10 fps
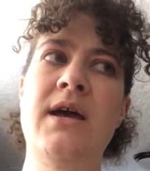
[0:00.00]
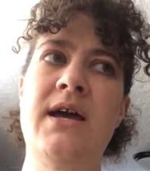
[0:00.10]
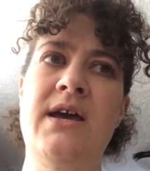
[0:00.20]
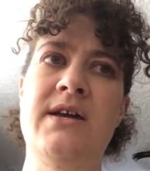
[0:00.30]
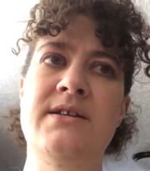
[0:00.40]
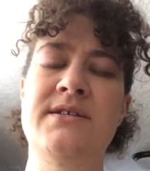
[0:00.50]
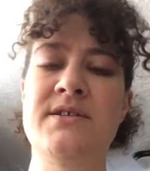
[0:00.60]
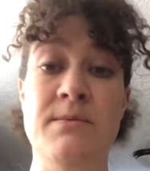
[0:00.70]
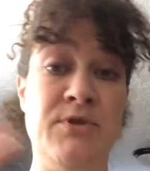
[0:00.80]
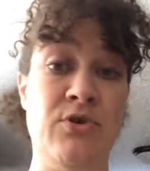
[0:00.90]
is
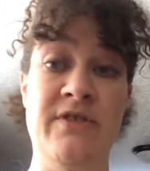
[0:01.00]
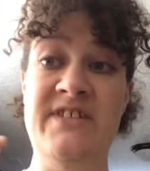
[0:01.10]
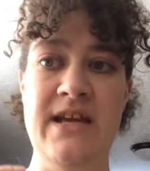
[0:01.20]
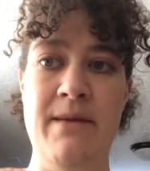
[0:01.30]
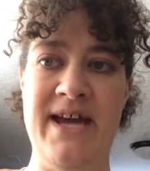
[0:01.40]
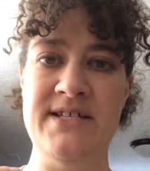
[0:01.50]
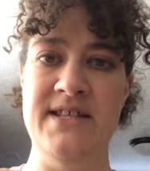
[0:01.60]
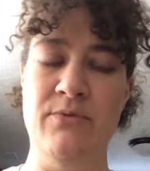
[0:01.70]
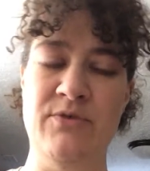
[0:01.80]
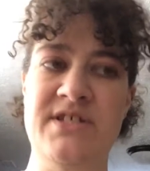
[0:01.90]
some sort of DMX
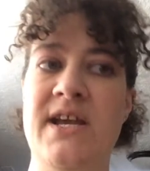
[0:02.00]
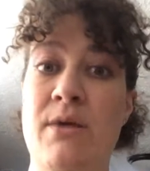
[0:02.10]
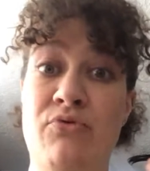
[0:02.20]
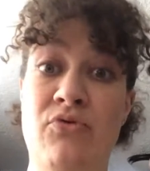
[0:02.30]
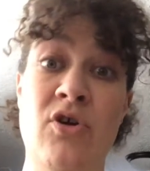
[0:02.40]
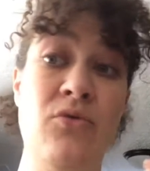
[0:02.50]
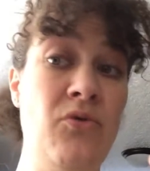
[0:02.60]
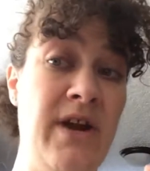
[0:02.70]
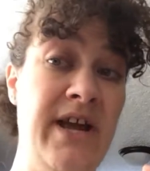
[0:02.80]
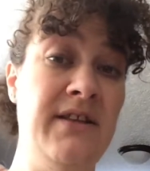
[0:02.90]
thing, which is like a pro
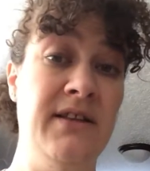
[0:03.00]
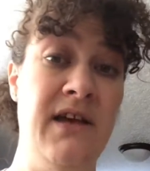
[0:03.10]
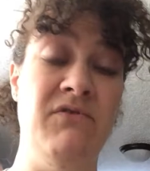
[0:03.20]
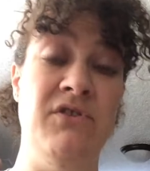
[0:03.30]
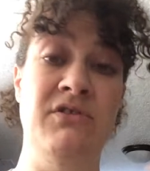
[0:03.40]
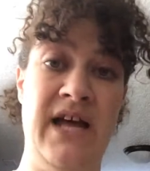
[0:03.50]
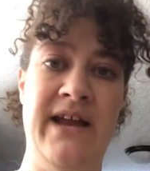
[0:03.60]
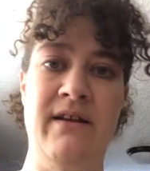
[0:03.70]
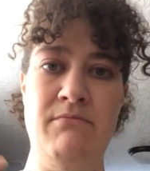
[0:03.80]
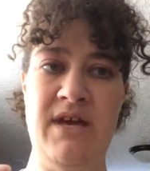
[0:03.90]
grade level
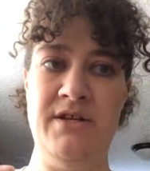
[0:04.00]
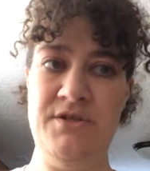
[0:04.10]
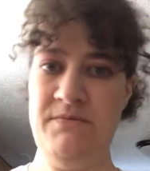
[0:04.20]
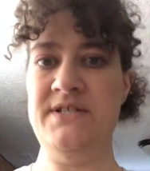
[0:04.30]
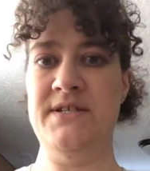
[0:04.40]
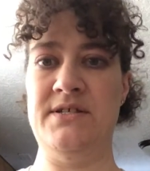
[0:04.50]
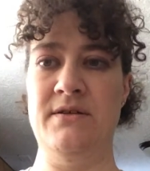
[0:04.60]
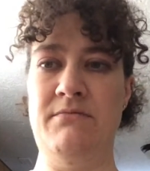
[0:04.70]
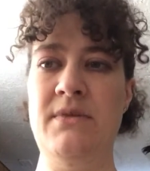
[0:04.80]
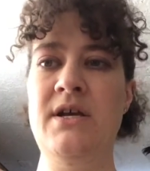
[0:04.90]
lighting management
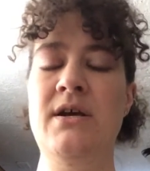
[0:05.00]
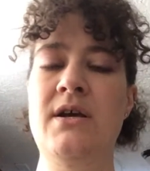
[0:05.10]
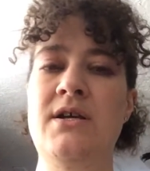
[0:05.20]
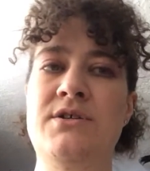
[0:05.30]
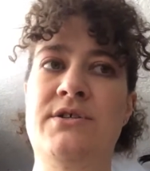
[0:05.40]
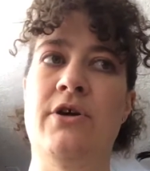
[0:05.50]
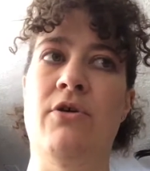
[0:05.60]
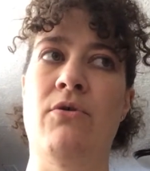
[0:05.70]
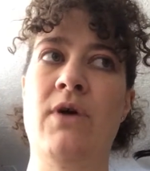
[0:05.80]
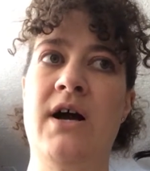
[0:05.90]
system.
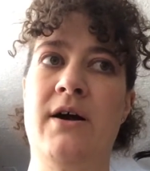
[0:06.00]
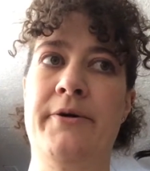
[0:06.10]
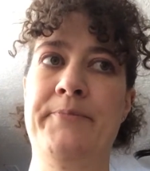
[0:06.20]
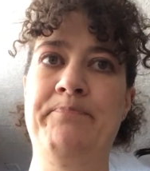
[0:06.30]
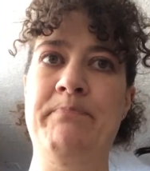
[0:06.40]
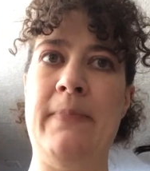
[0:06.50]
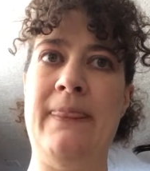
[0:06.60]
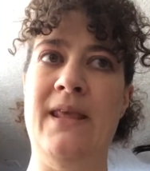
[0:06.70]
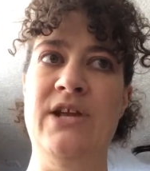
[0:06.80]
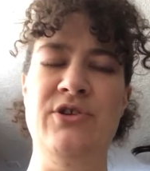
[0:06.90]
So,
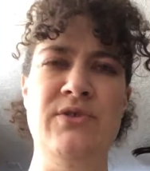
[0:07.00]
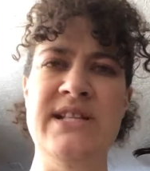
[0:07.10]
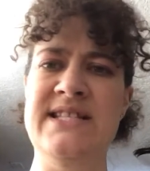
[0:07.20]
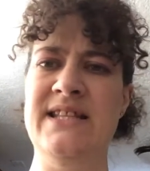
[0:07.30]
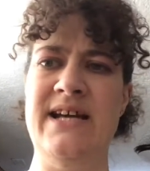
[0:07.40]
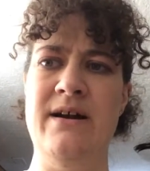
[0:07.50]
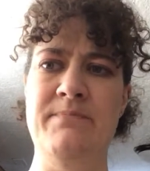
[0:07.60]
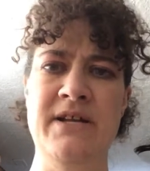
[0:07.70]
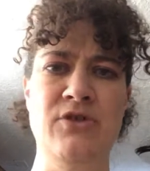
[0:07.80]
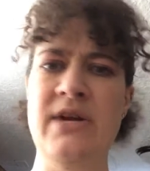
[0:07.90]
you know, you can set that
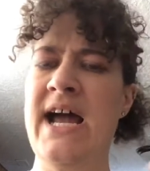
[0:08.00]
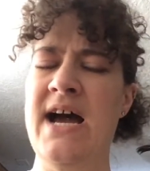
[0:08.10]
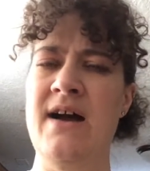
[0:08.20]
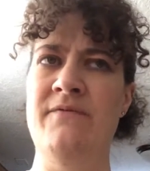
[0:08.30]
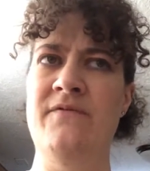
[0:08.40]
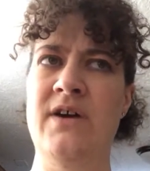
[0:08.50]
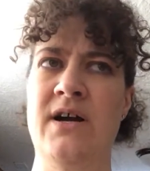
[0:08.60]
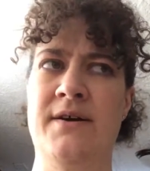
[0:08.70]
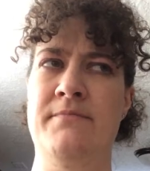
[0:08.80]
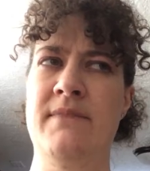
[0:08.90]
up and you can have,
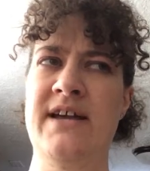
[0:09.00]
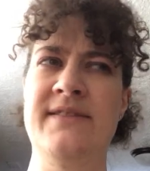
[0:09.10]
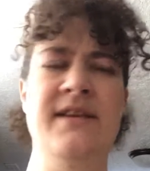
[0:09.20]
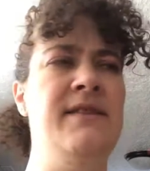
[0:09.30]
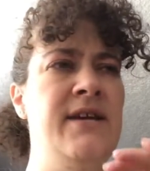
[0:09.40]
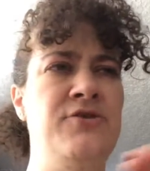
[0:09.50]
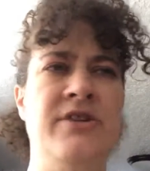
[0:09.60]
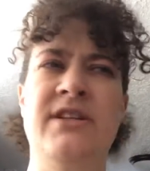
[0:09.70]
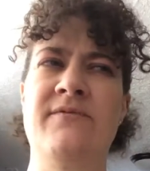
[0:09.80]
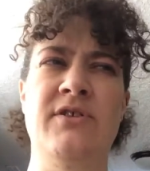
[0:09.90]
I think the
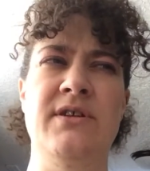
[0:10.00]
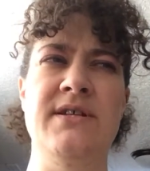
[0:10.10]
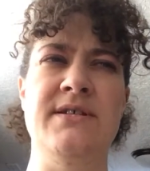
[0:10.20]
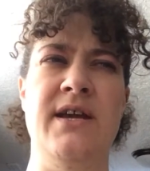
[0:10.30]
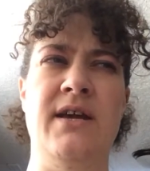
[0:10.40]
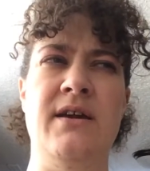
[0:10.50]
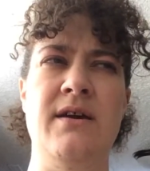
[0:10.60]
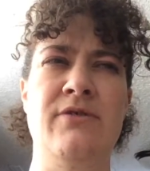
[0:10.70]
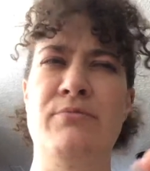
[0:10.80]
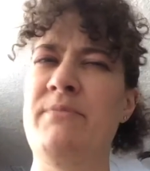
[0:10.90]
entry level is like,
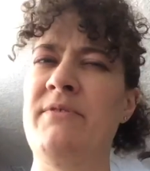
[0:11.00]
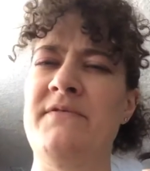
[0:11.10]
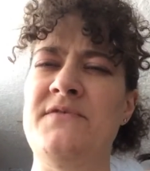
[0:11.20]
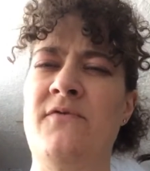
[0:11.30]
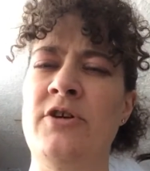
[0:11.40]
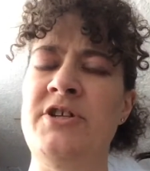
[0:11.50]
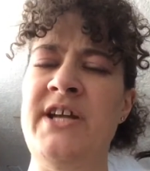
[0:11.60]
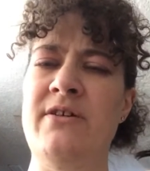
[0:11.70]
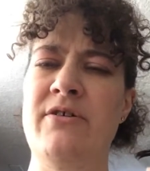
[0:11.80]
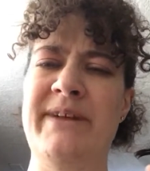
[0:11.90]
I don't remember if it's
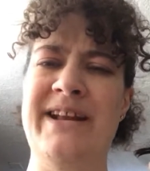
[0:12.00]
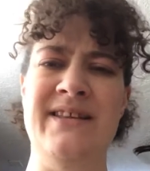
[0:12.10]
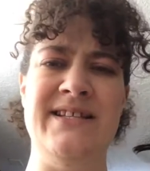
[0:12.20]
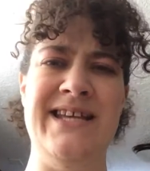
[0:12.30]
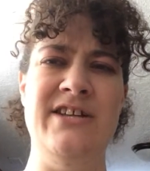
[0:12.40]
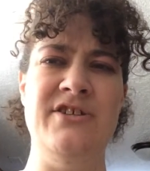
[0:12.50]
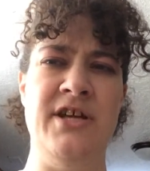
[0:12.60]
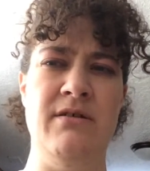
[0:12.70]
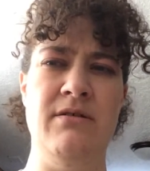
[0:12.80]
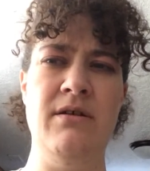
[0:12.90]
4-channel, but I think it's
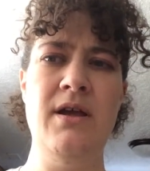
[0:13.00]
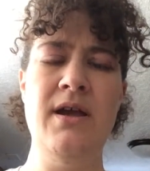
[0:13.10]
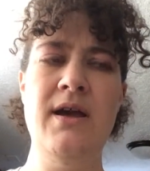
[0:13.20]
8-channel.